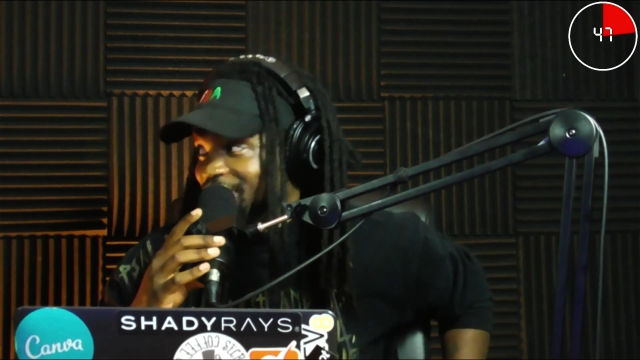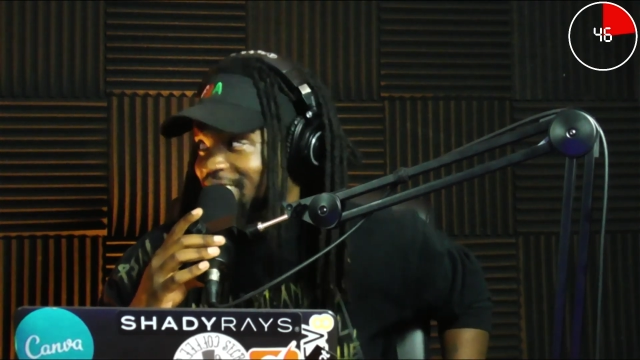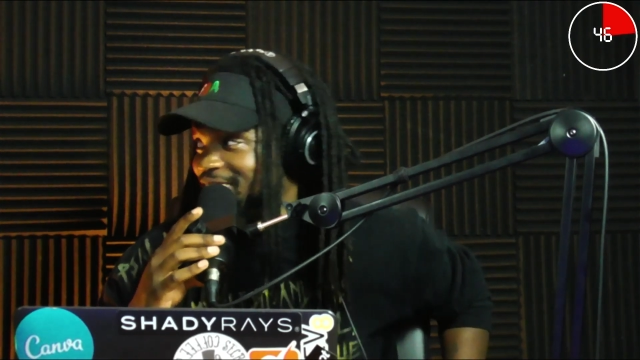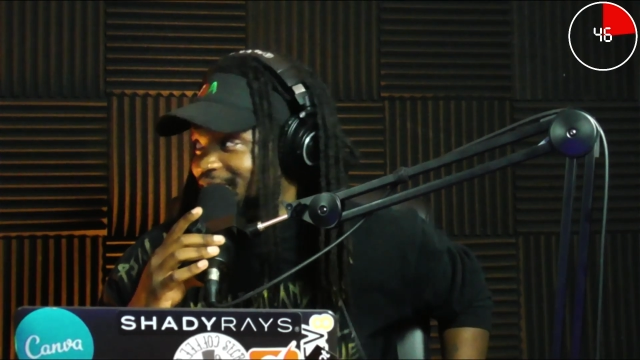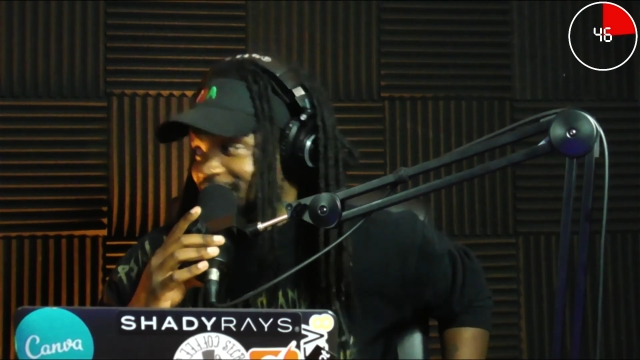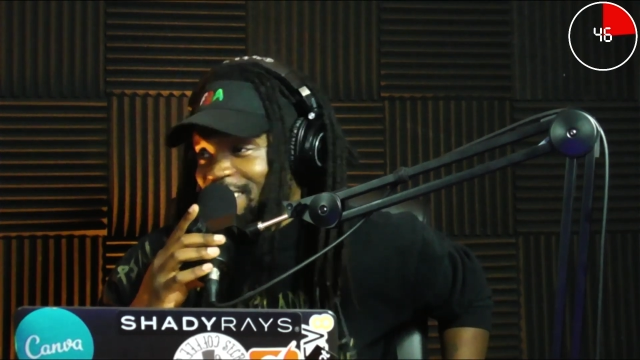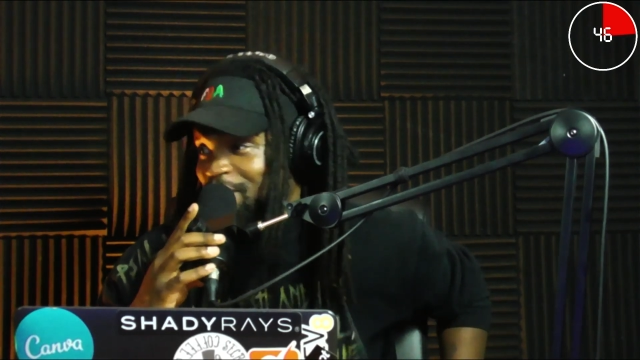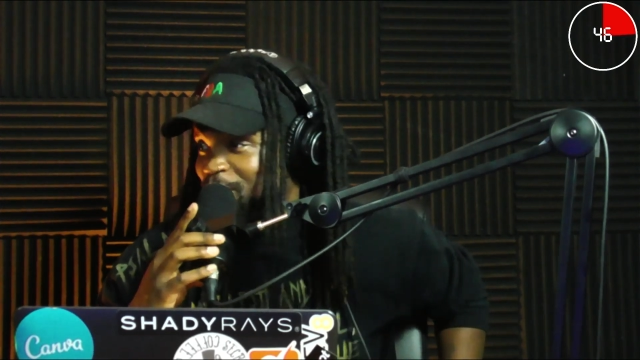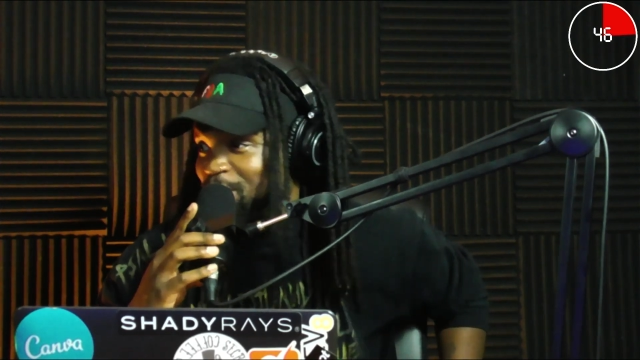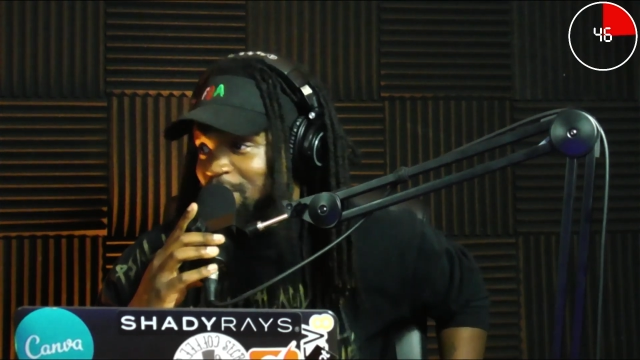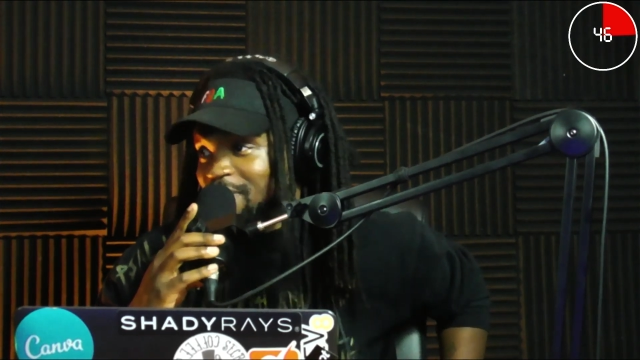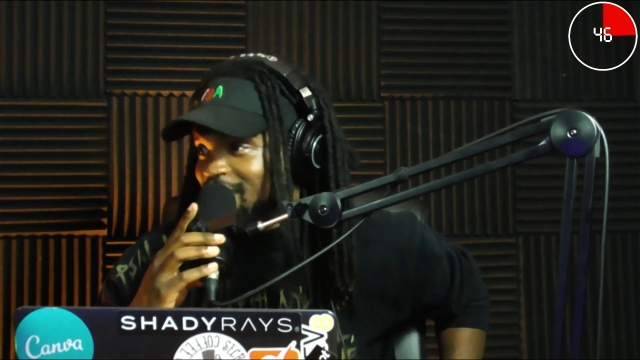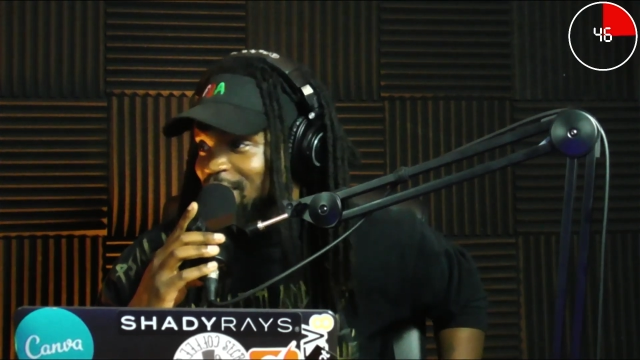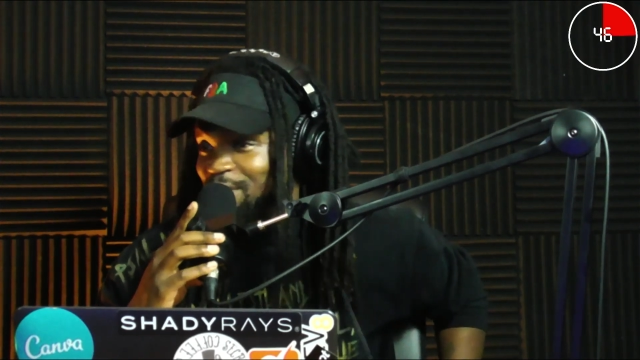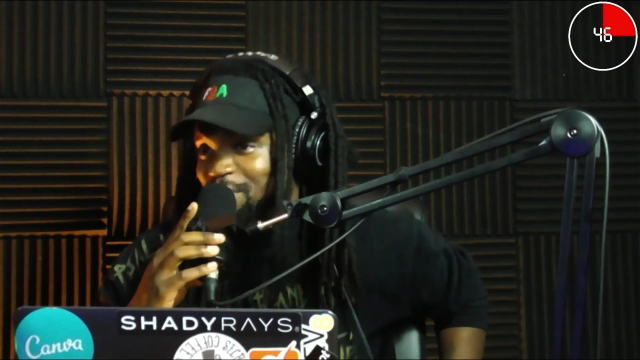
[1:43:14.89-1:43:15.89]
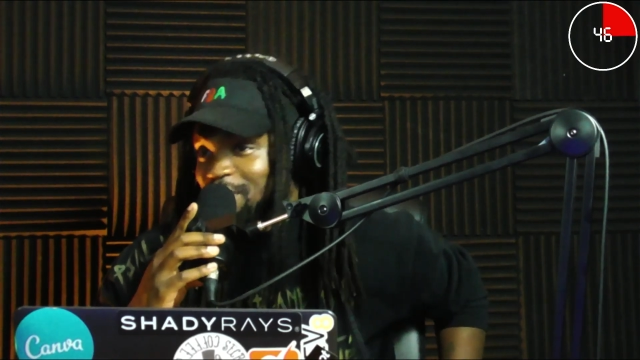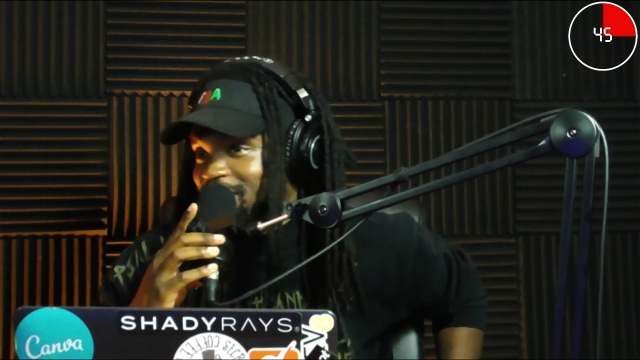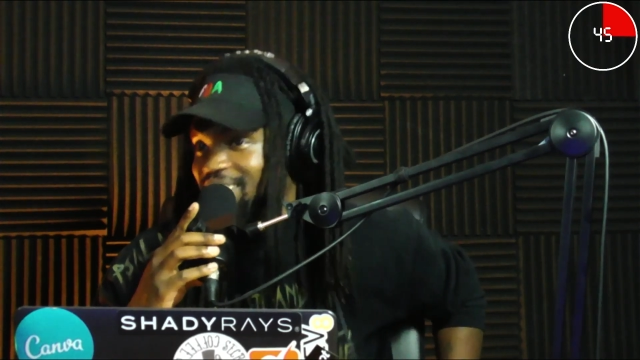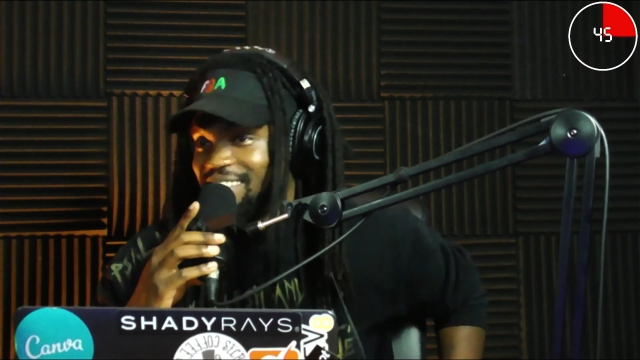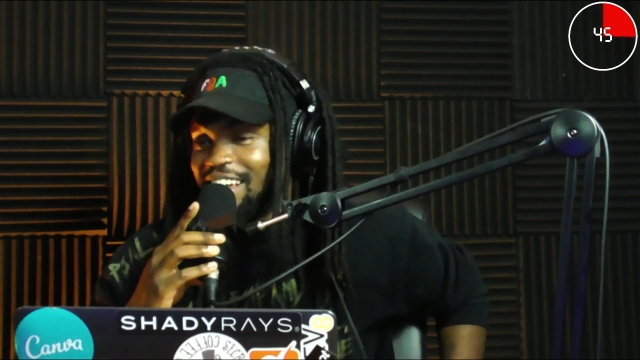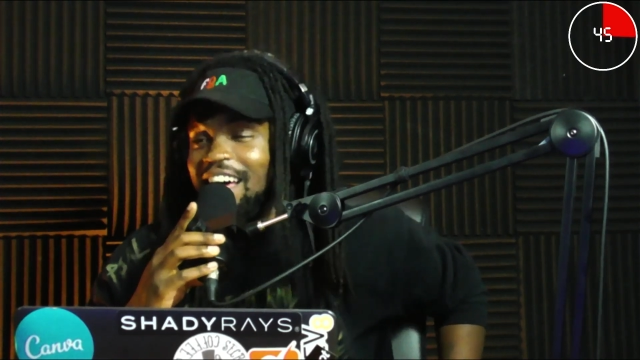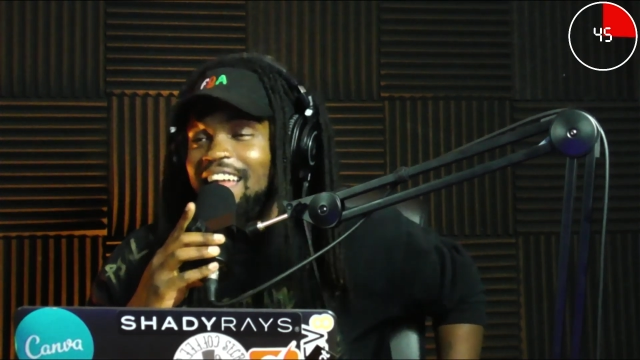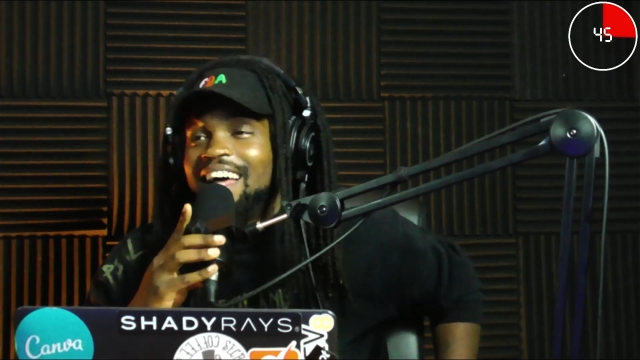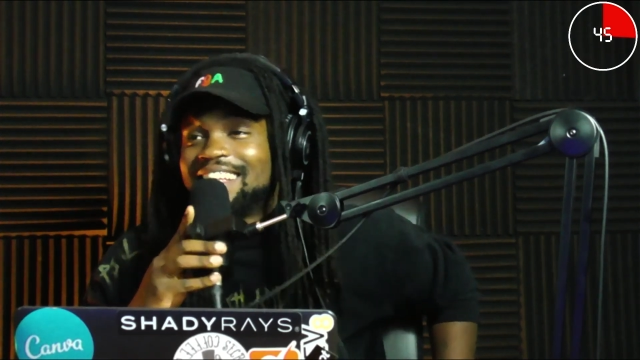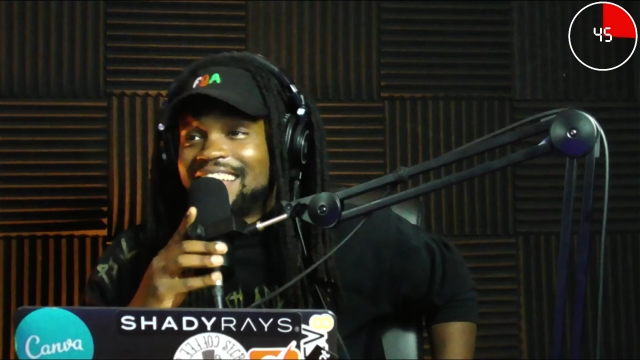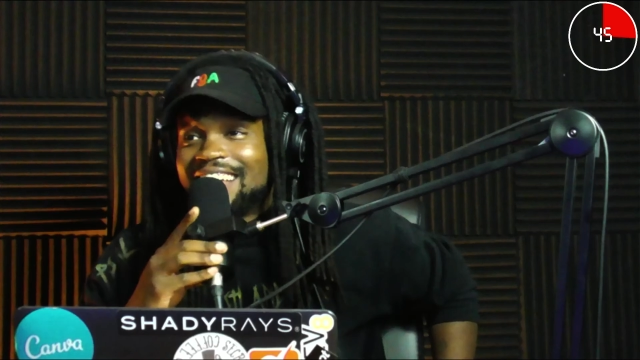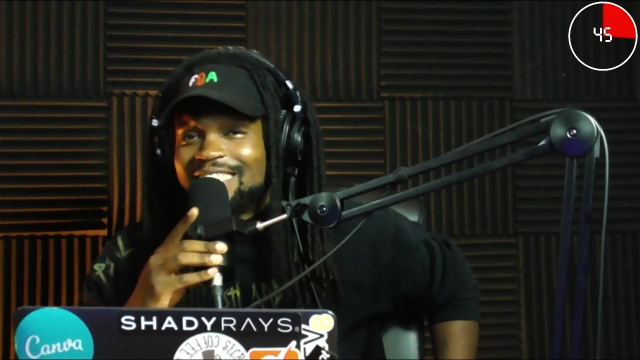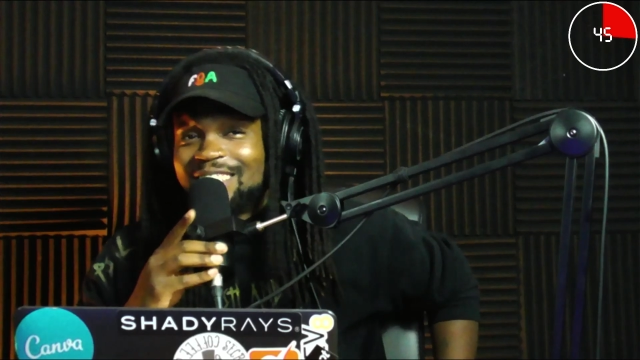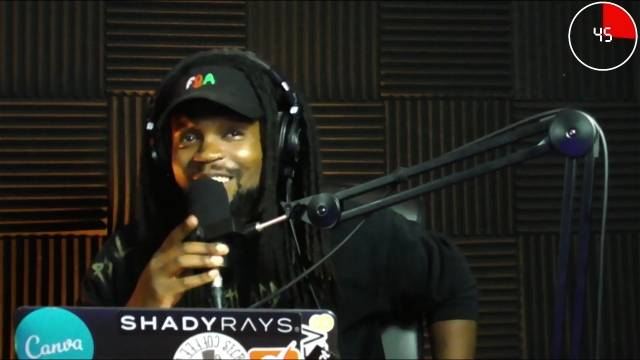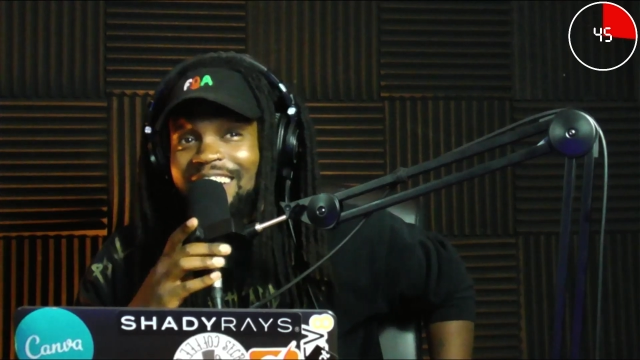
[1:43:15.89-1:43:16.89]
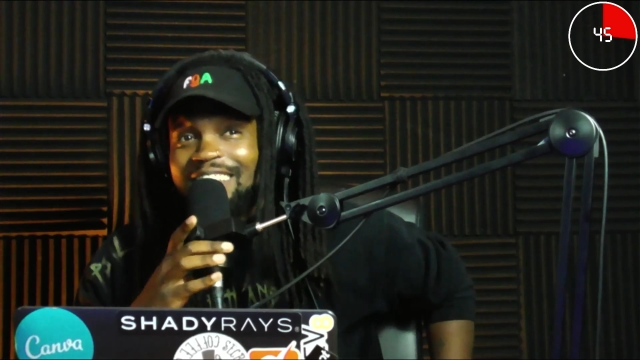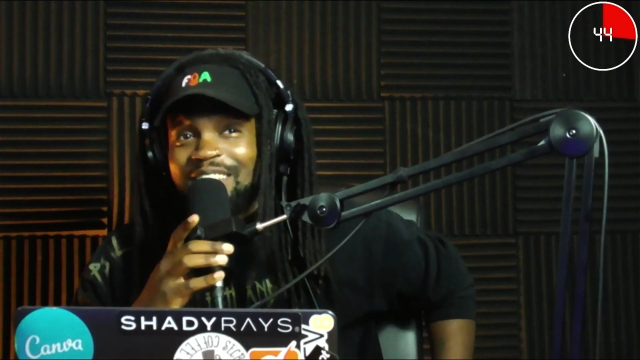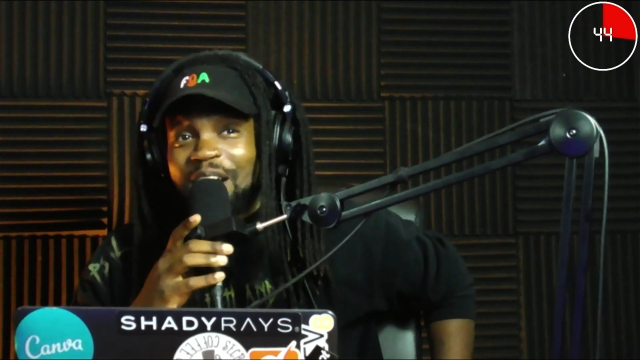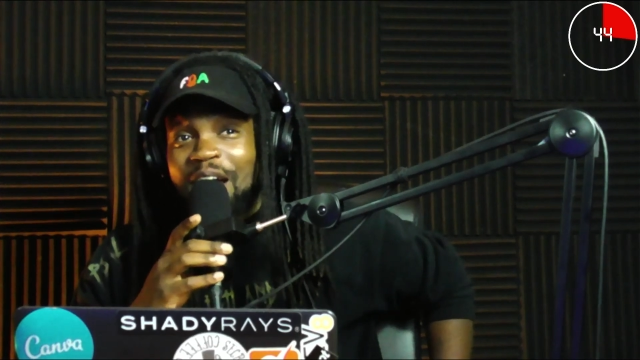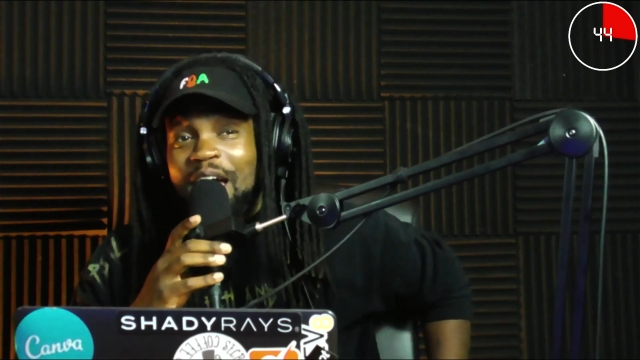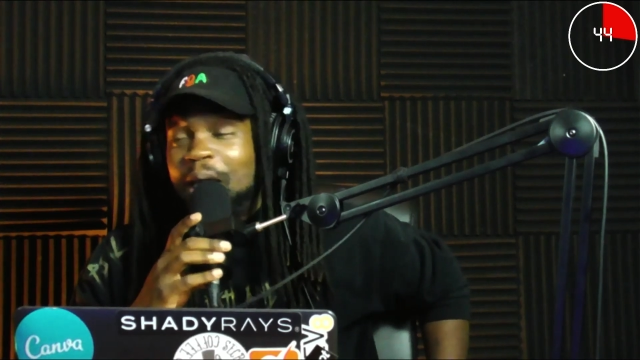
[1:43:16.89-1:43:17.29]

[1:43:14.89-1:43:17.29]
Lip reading: It's like the bottom of the night. Like that song is a